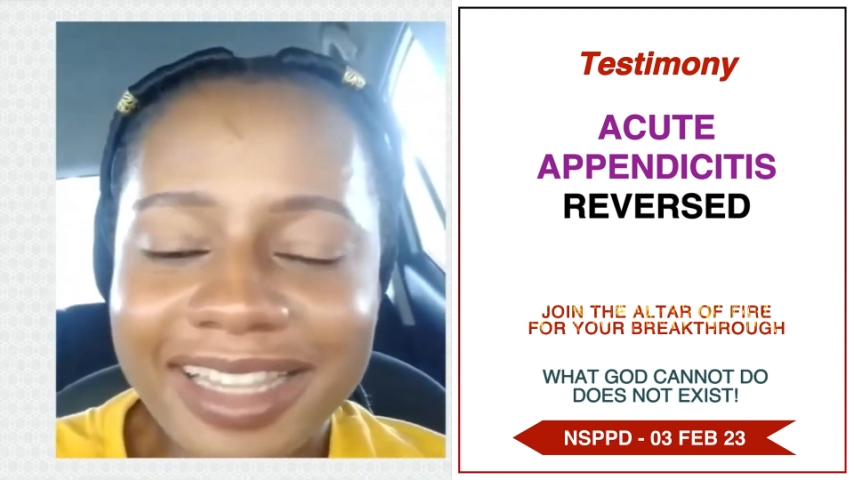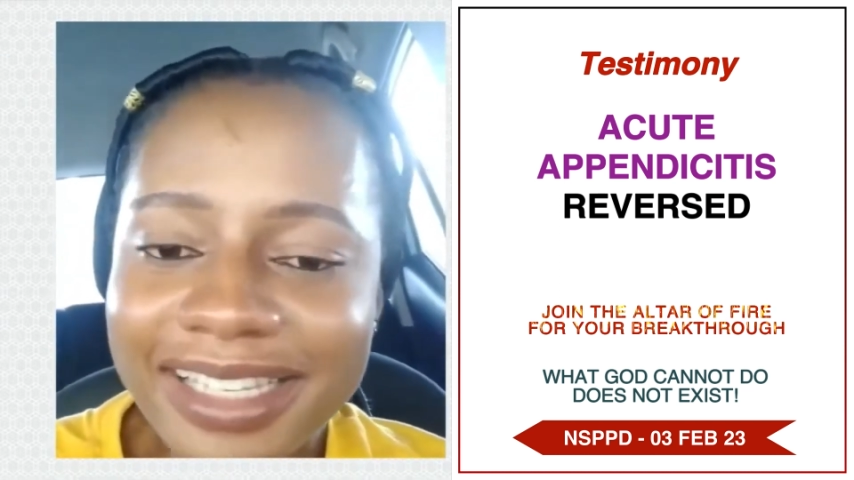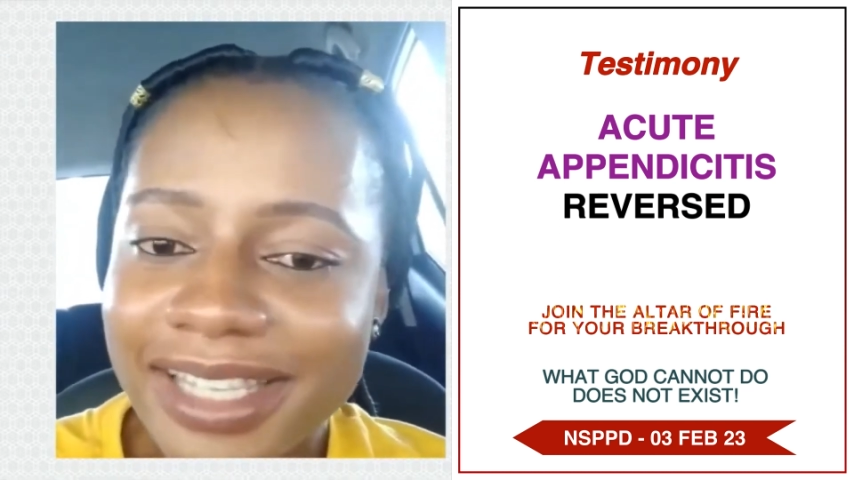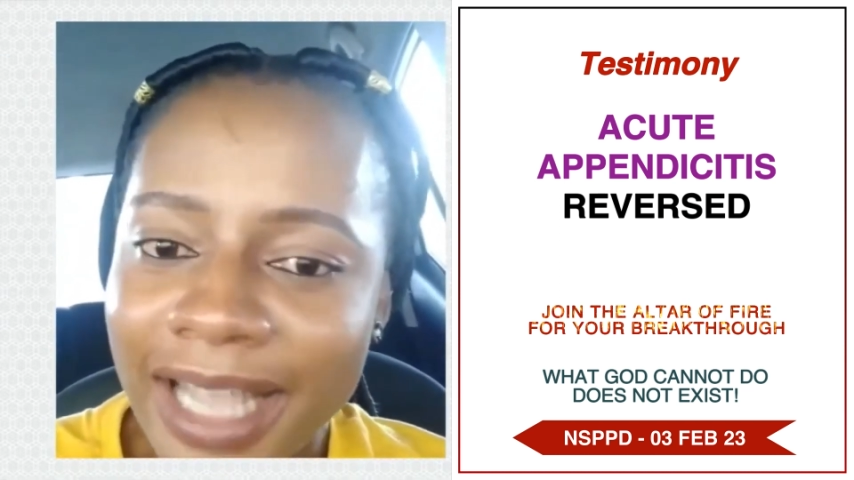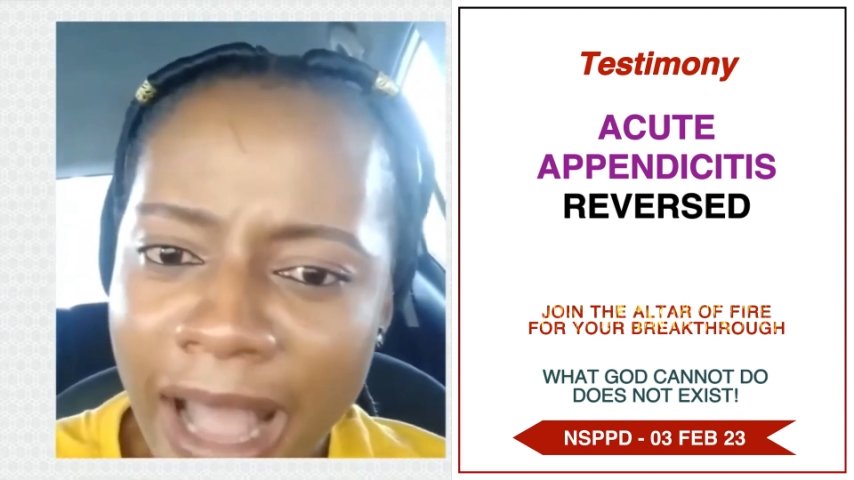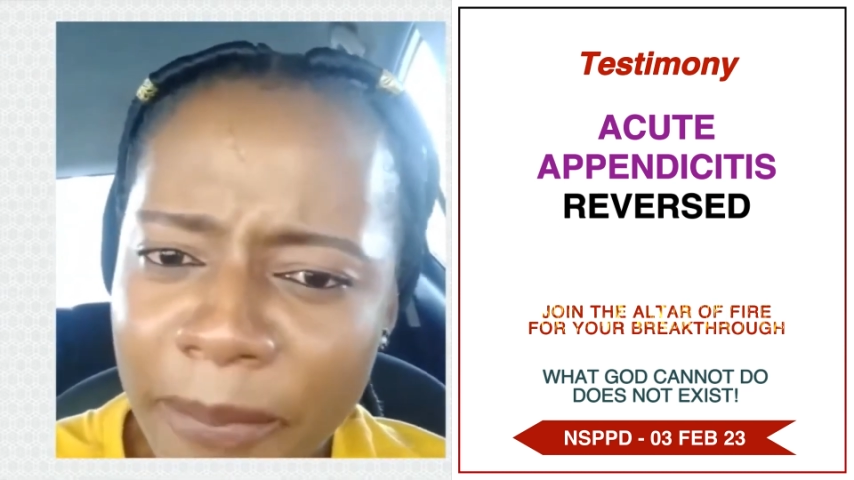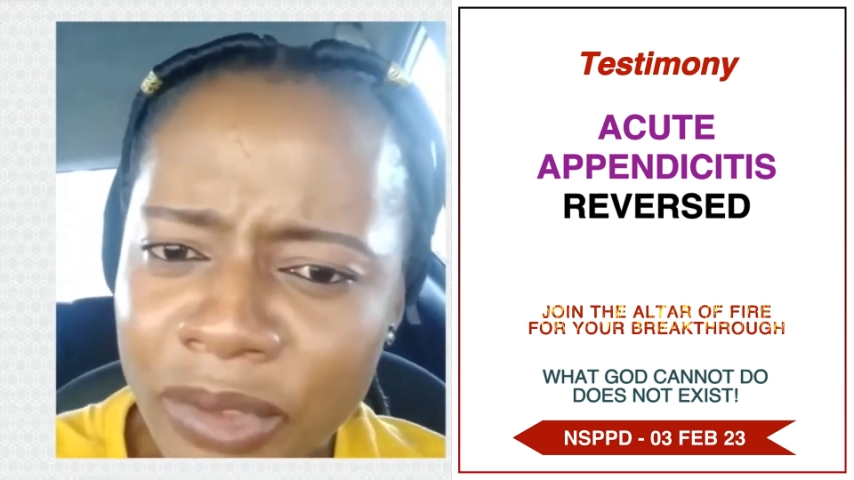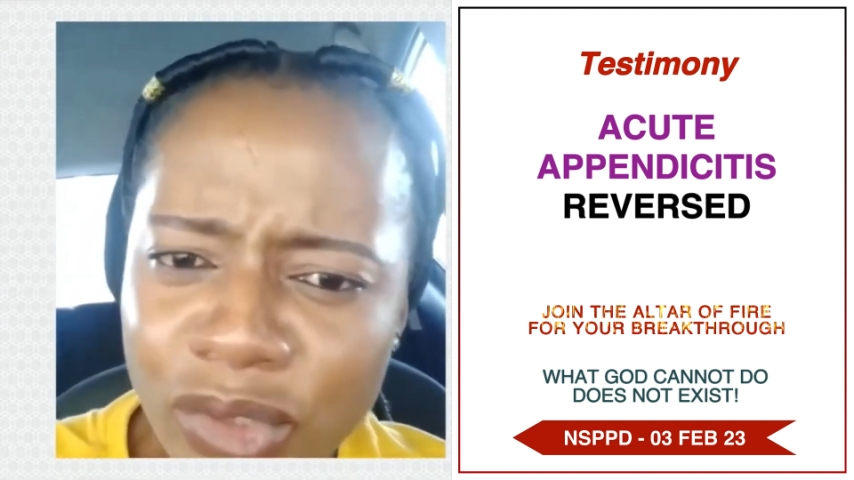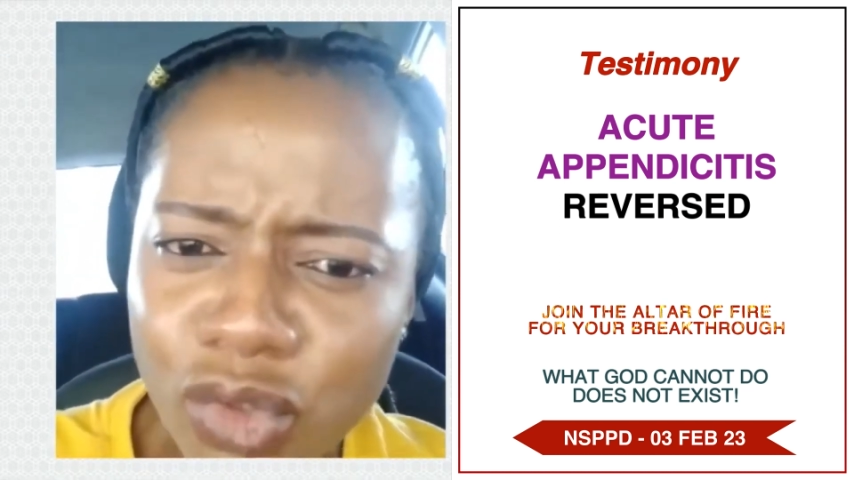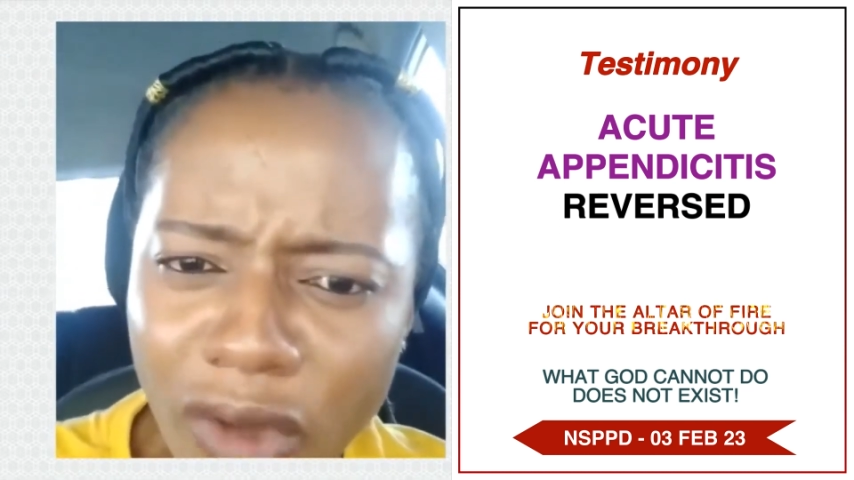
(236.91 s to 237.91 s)
this thing
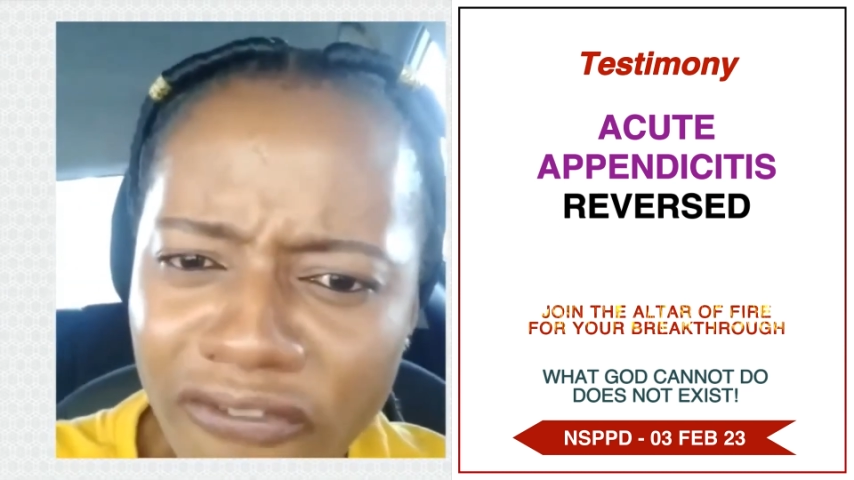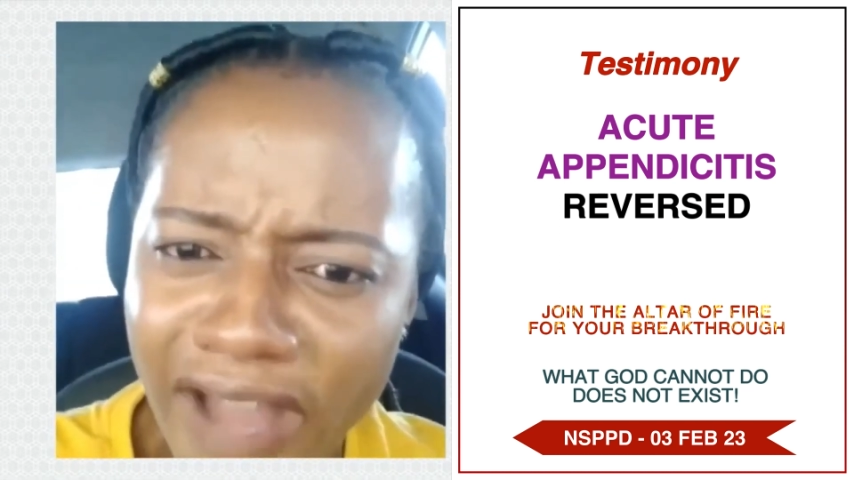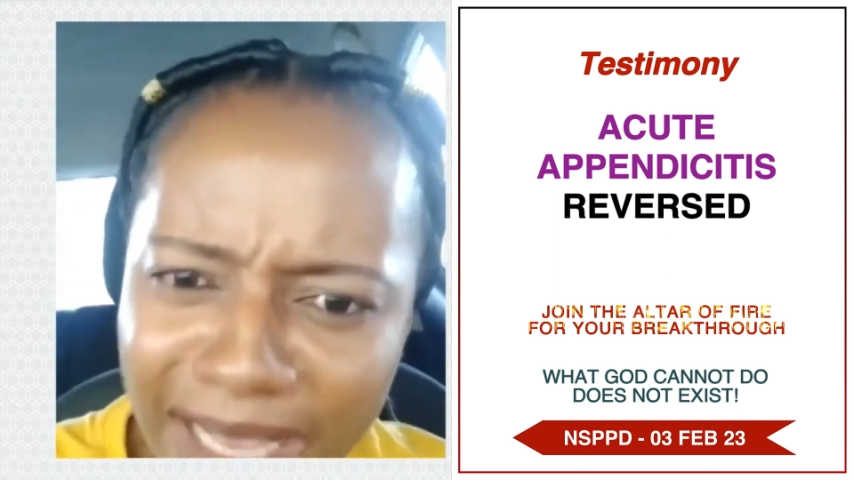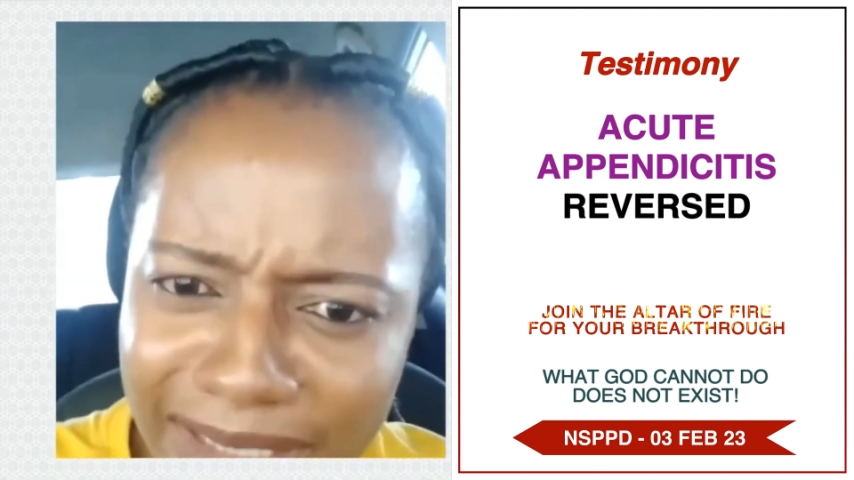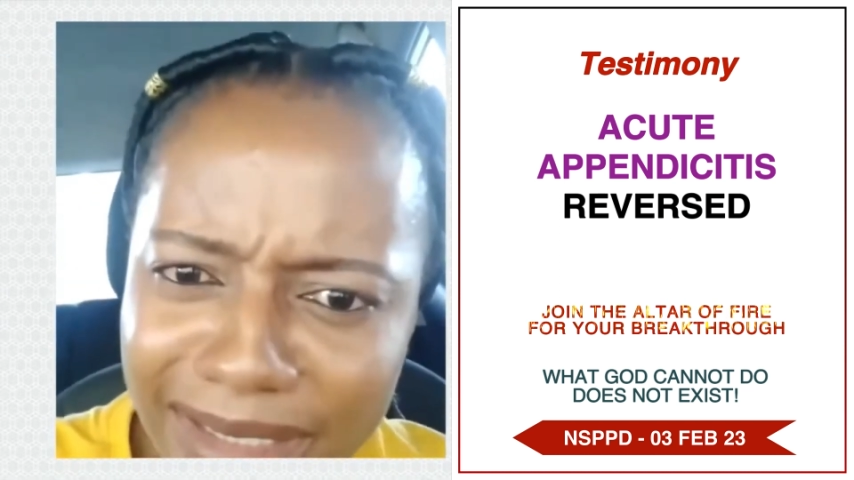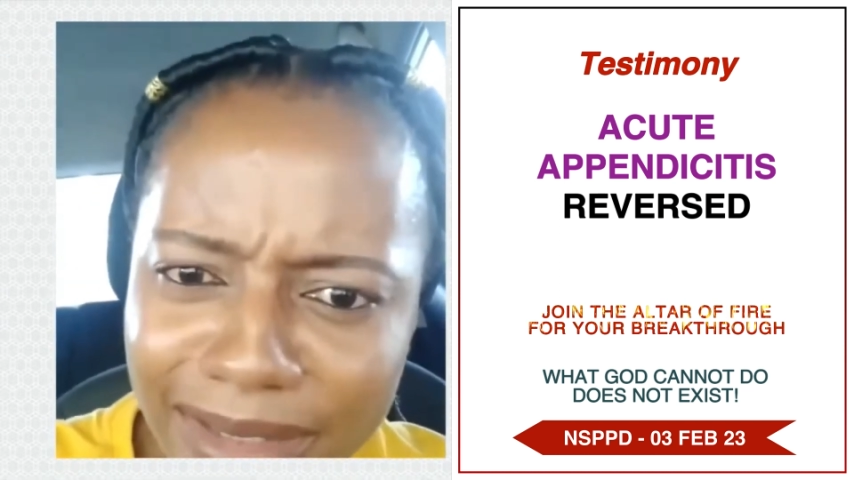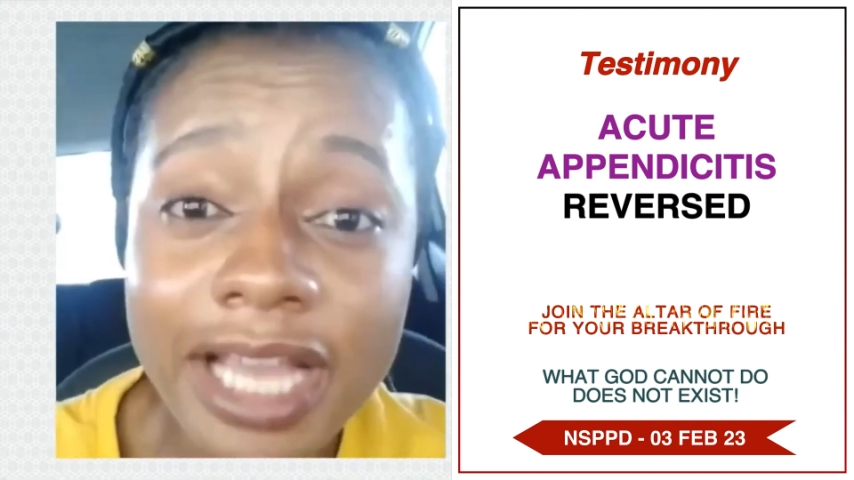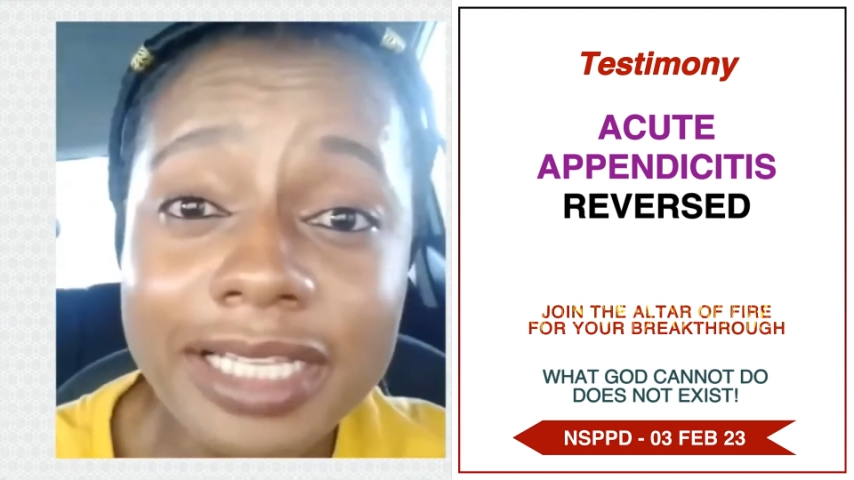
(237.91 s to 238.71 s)
happen so fast?